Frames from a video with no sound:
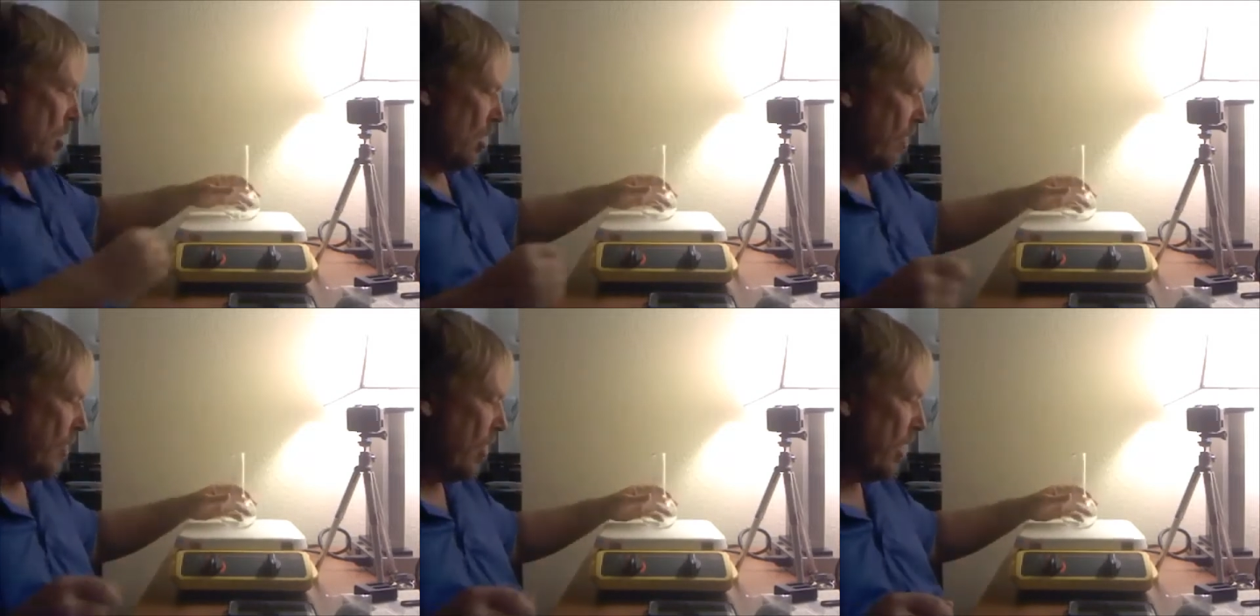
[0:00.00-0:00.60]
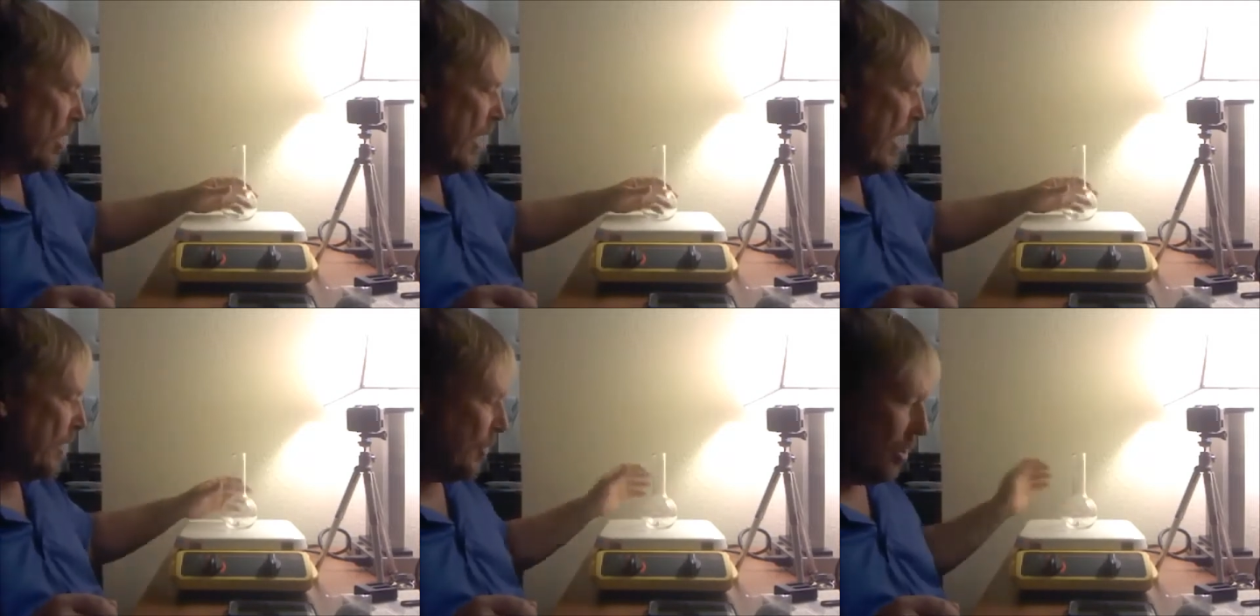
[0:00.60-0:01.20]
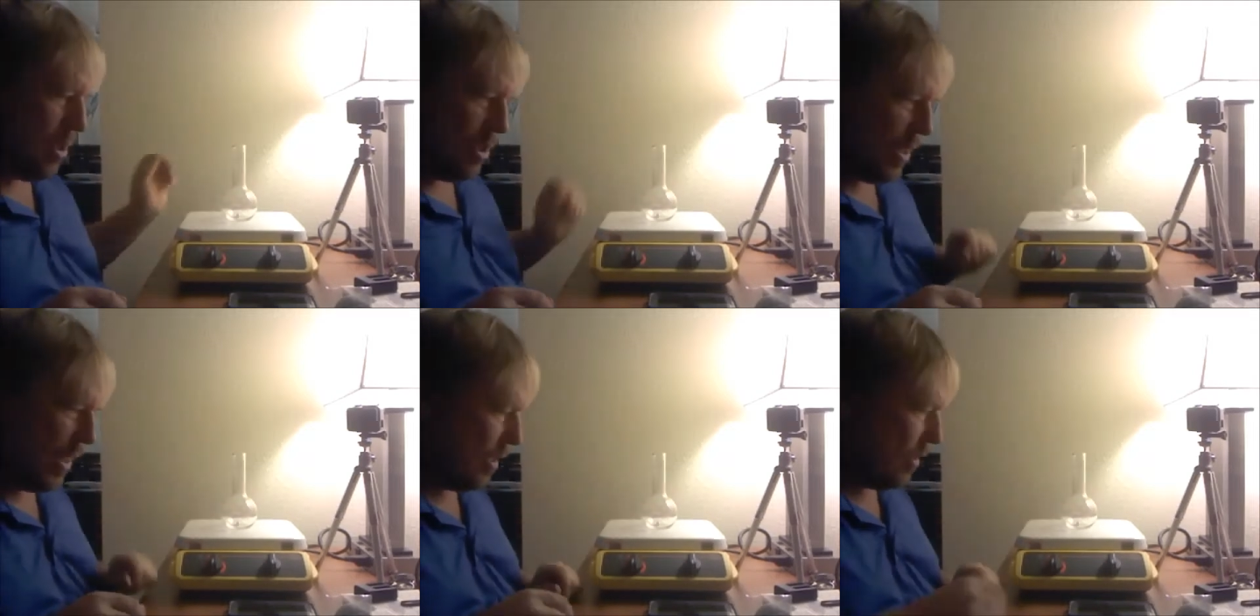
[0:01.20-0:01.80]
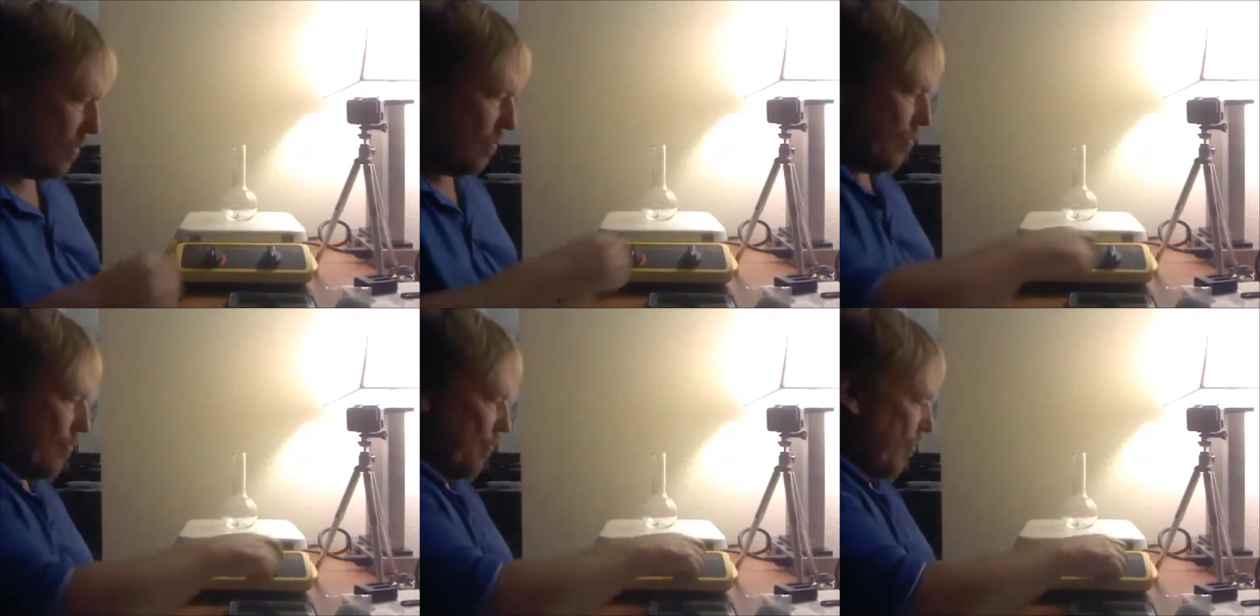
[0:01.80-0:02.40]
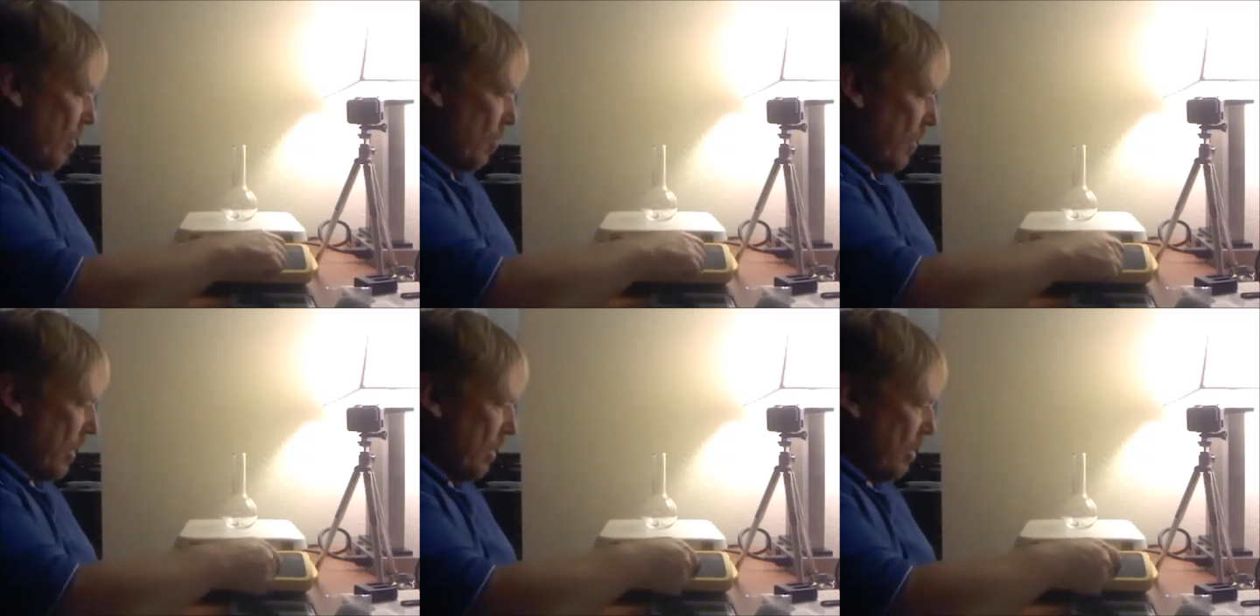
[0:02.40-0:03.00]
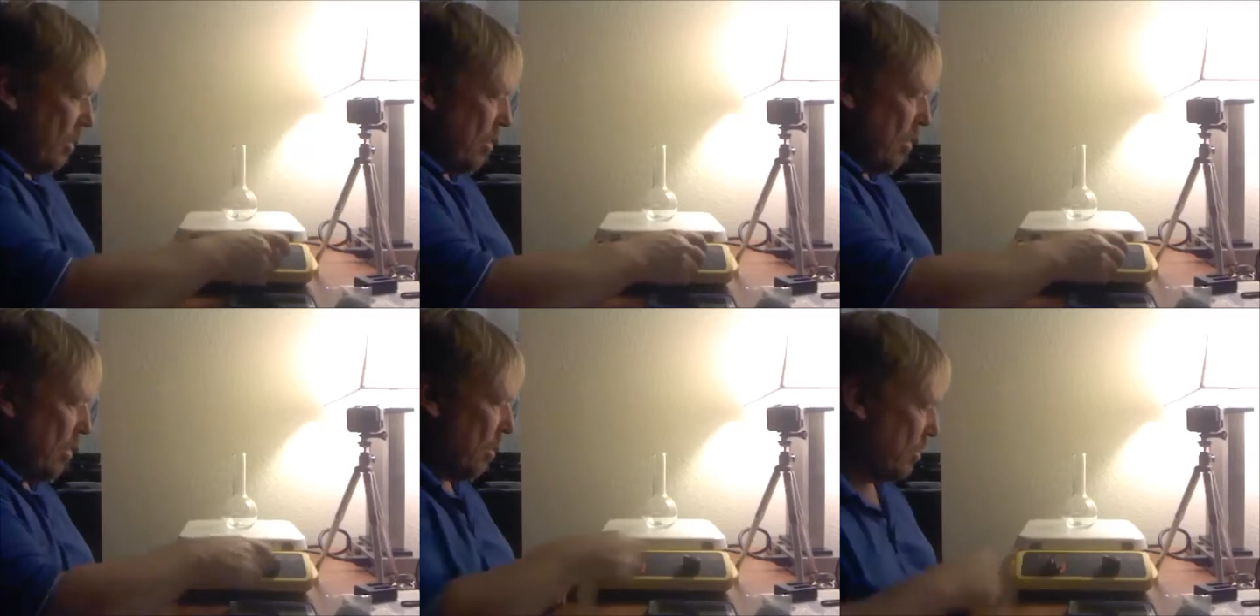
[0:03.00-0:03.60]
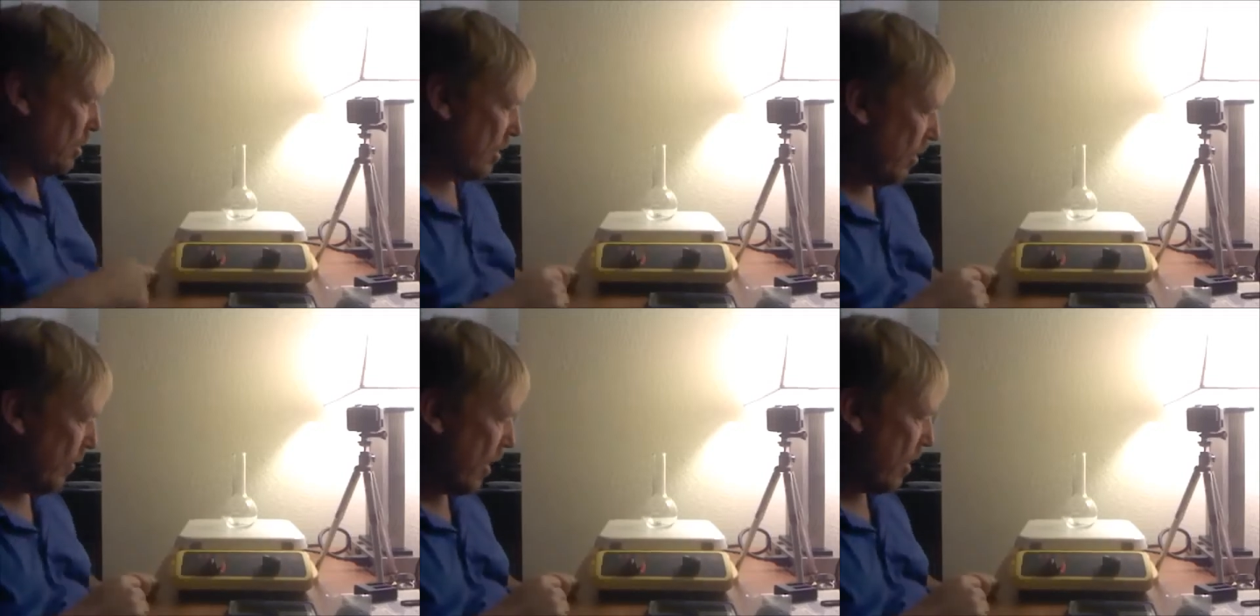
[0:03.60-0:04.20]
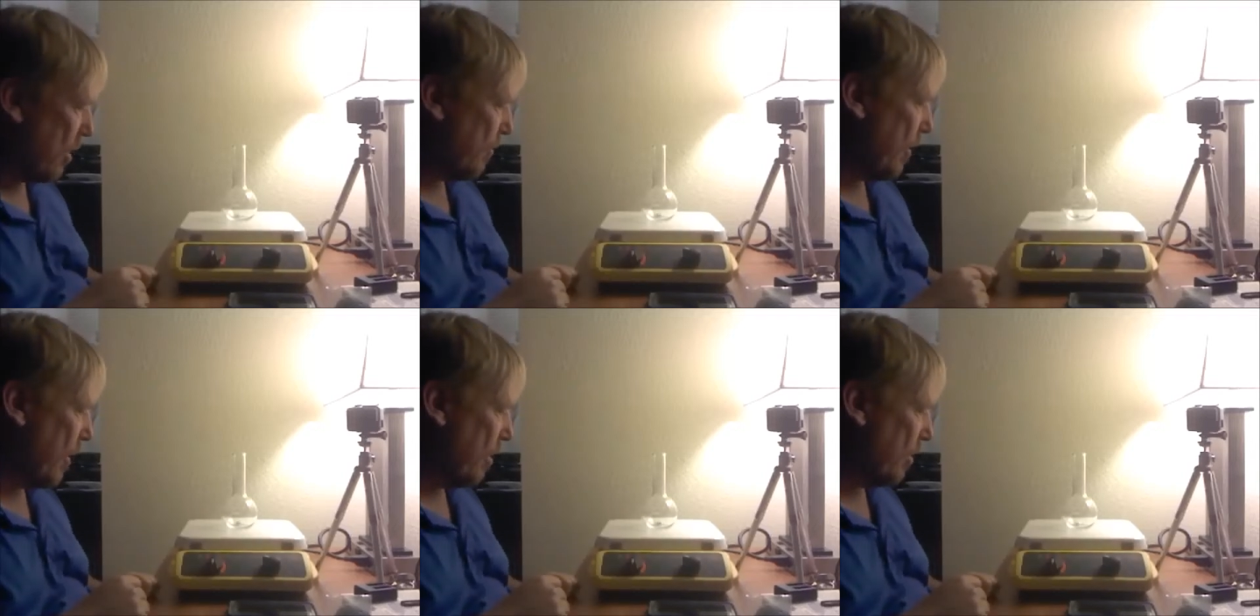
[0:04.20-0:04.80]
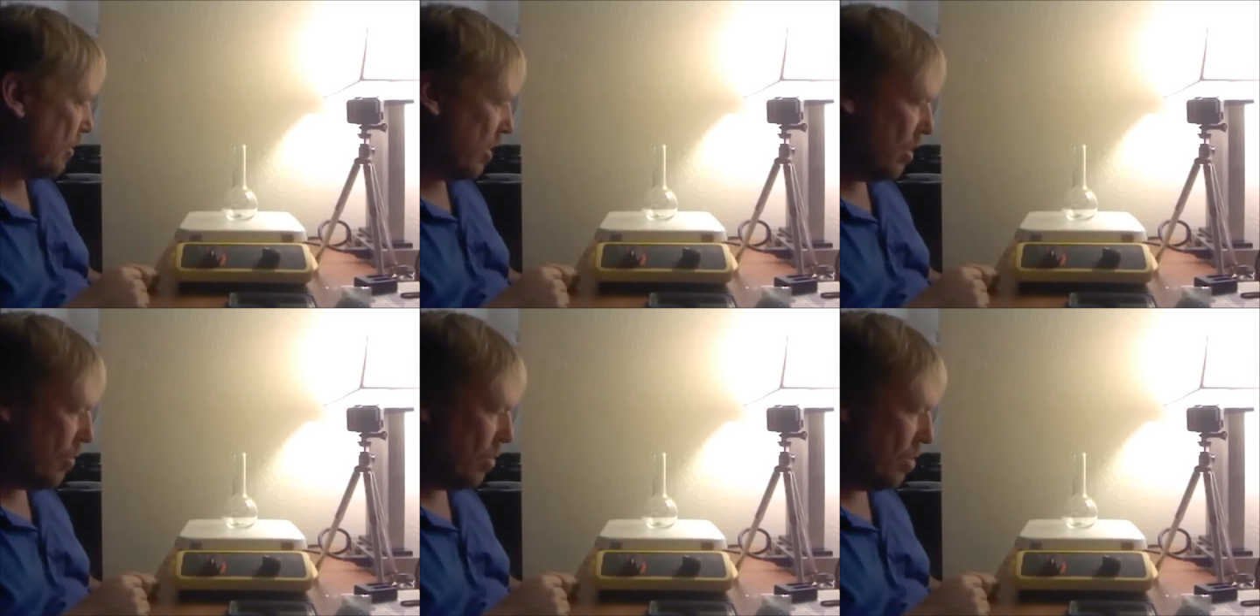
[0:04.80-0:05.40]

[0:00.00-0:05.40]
If they're in a glass, it'll contain it, right? Well, there we are, spinning on slow.